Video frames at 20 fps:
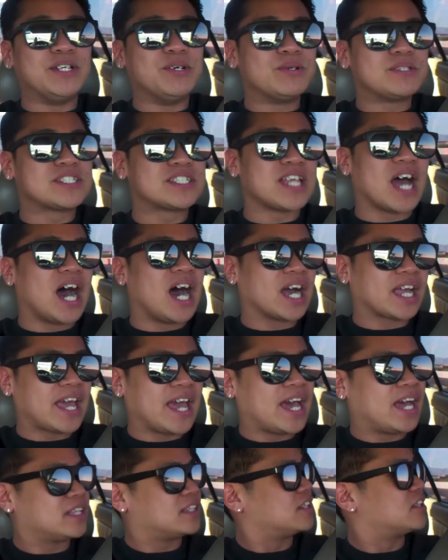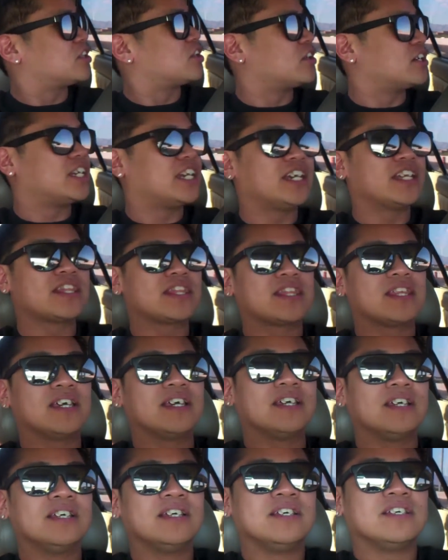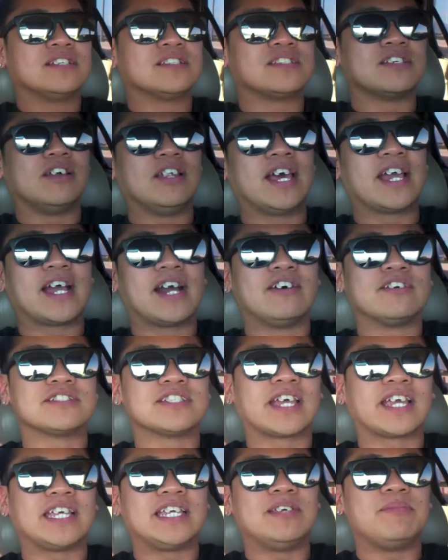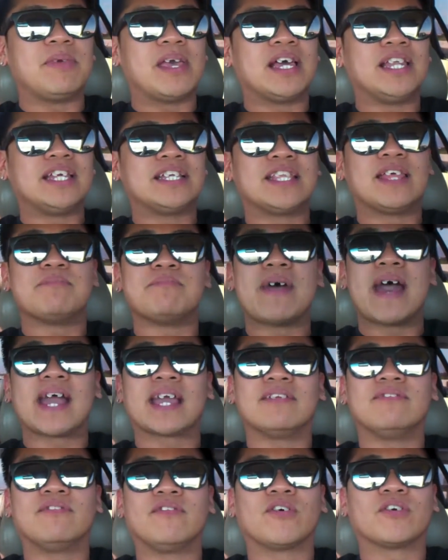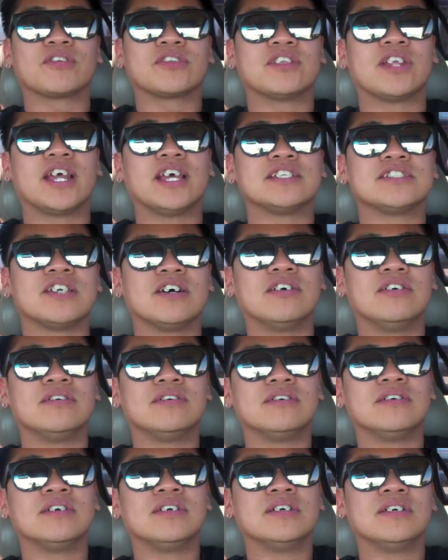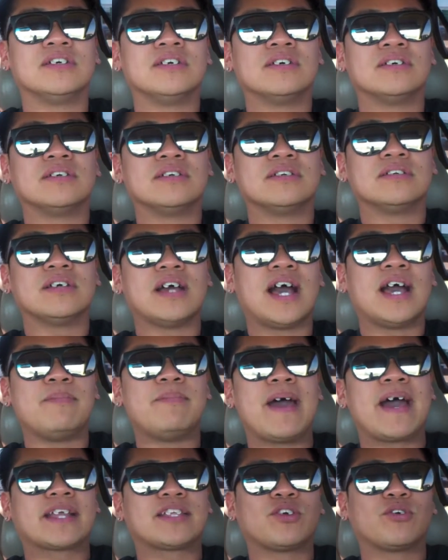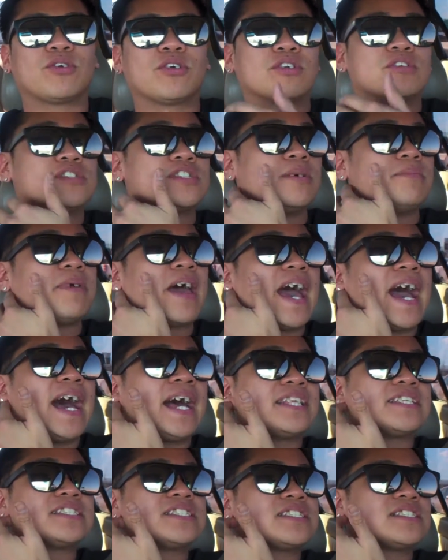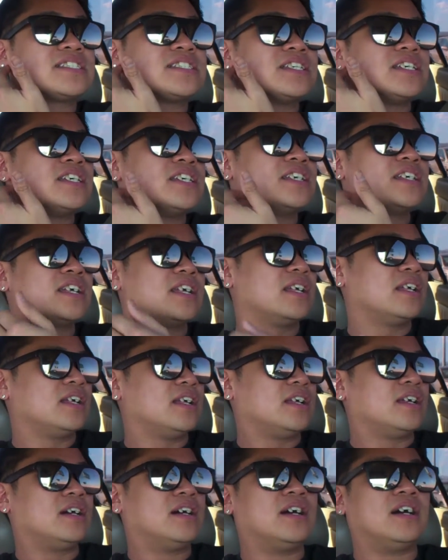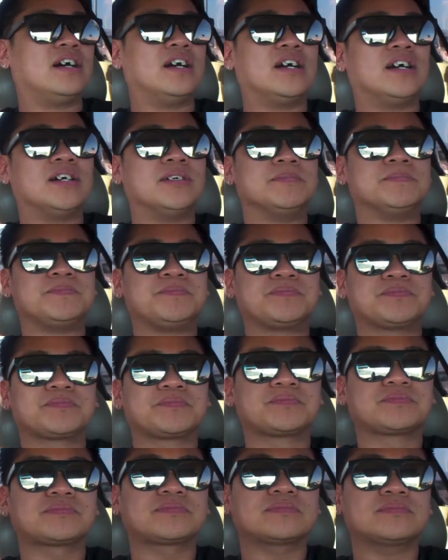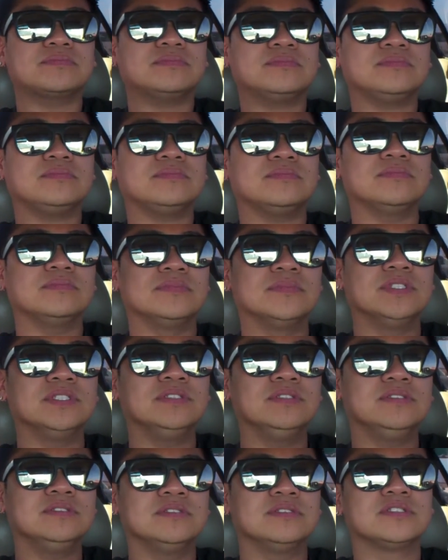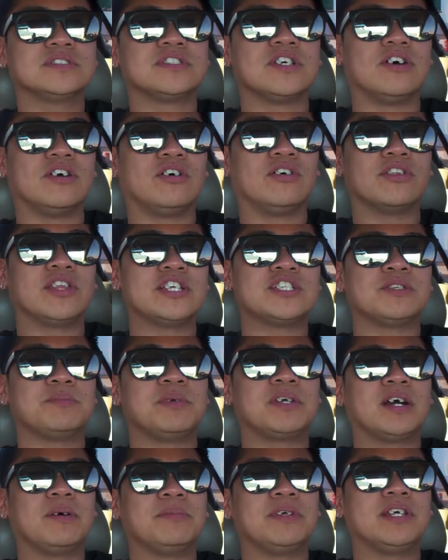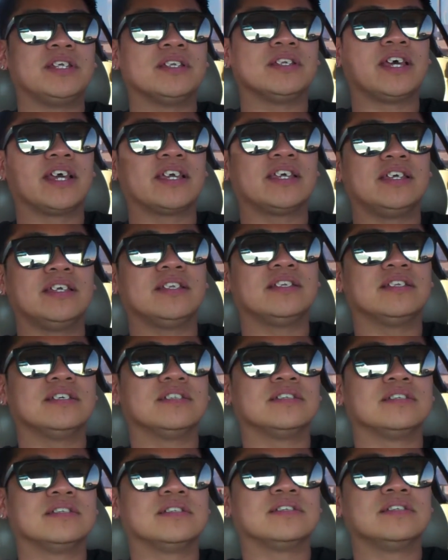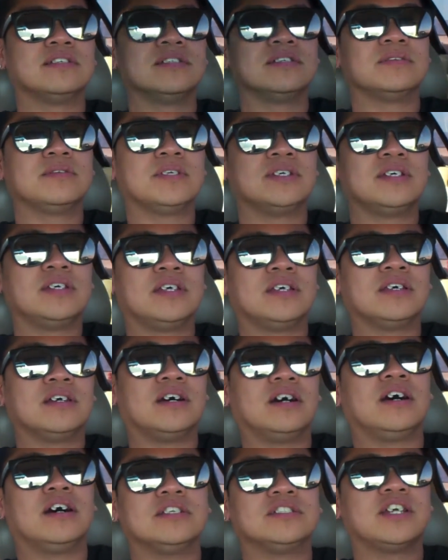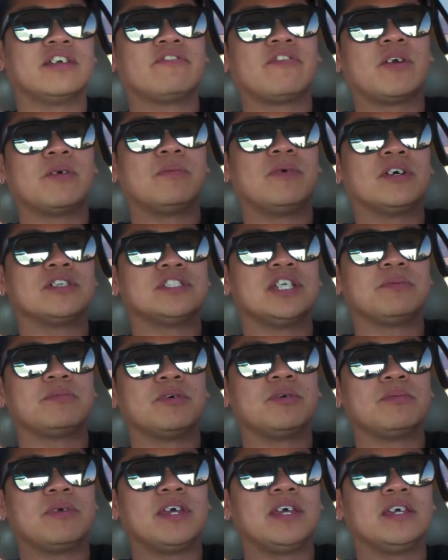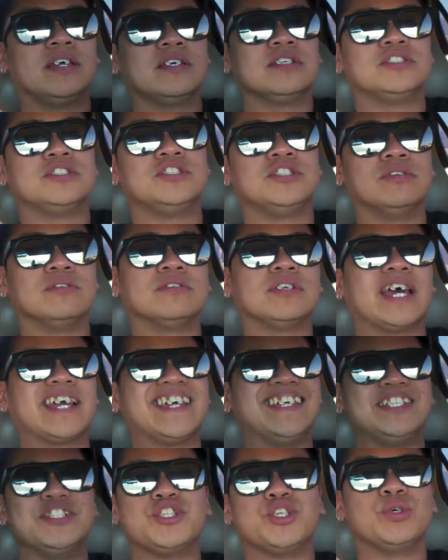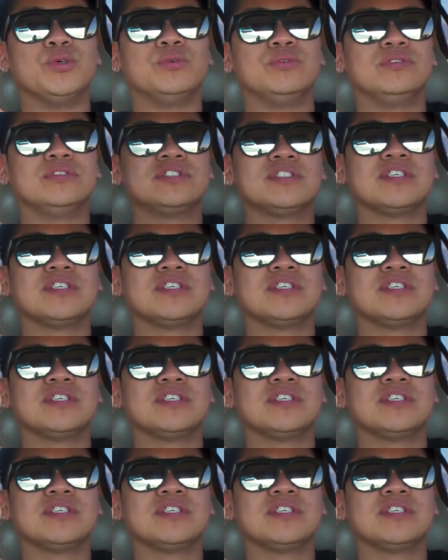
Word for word: new stock at the 30th. So like I was like emailing them back and forth today. So I back ordered some hats. Um, so they should be coming like in uh, January, March, April, May, June, like in June